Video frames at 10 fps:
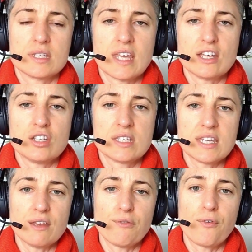They should
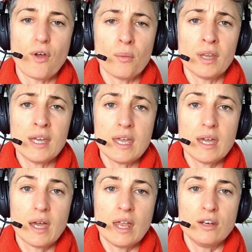sit firmly
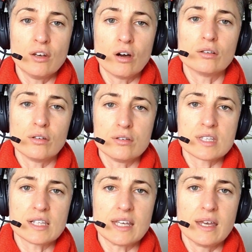and not
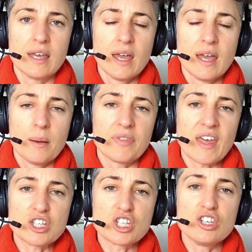loosely, but they
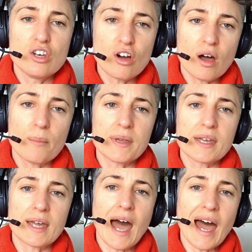should not be
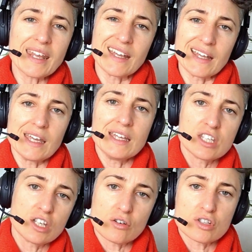cutting
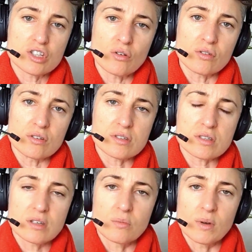into your
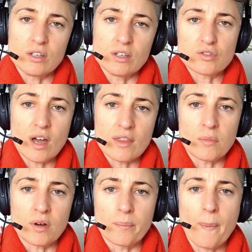shoulders when you try them
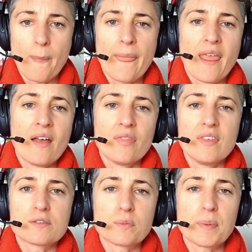on.
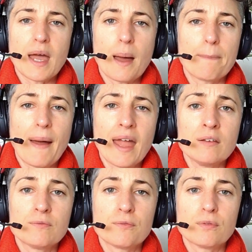This will become
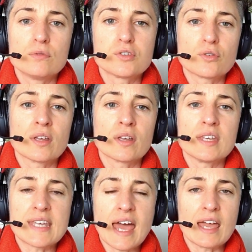painful during the
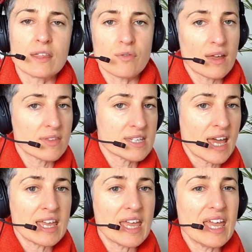day, throughout the
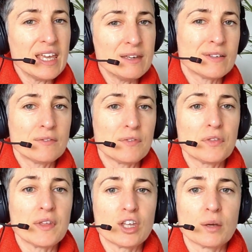day, even if you
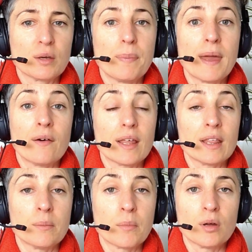think you can bear it
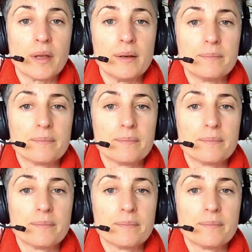in the moment.